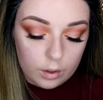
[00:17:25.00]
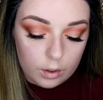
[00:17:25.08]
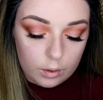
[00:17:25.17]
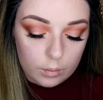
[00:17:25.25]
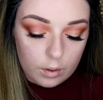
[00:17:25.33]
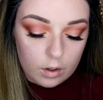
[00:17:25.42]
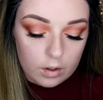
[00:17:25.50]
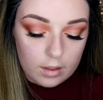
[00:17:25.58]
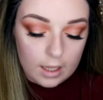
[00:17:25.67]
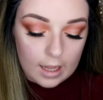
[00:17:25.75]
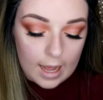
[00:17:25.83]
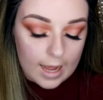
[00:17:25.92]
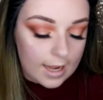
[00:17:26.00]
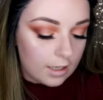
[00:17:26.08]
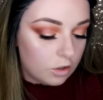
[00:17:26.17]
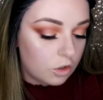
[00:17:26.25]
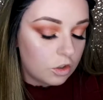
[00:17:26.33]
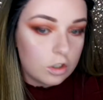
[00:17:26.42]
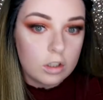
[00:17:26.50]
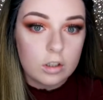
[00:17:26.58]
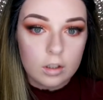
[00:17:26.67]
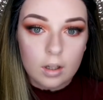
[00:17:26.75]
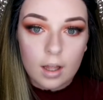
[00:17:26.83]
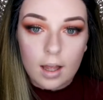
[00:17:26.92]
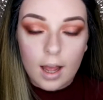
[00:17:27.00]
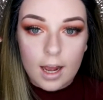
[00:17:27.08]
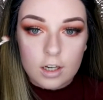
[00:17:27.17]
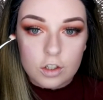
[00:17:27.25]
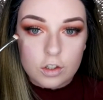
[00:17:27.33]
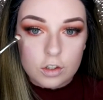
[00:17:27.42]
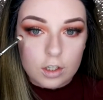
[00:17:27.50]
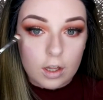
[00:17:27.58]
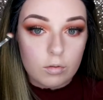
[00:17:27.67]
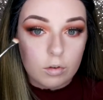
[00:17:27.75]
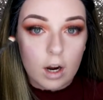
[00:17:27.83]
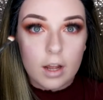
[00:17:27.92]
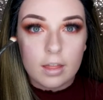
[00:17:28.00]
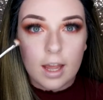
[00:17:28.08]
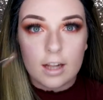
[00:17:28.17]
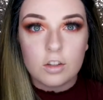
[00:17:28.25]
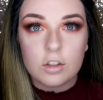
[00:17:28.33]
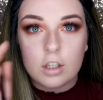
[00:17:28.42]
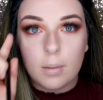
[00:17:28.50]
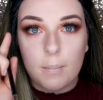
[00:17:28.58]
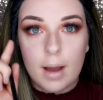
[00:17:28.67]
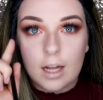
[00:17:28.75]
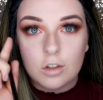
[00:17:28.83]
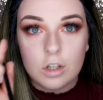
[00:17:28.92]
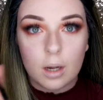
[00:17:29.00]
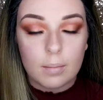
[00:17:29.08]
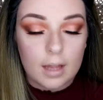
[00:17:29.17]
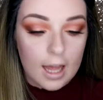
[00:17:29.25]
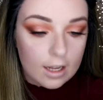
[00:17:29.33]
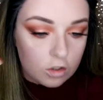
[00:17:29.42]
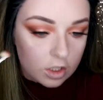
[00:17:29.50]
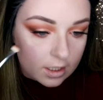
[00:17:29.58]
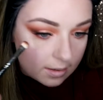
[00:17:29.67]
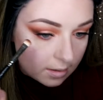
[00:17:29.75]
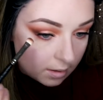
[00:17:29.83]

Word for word: Ooh, on the edge and just do that right on the edge to match up the edges.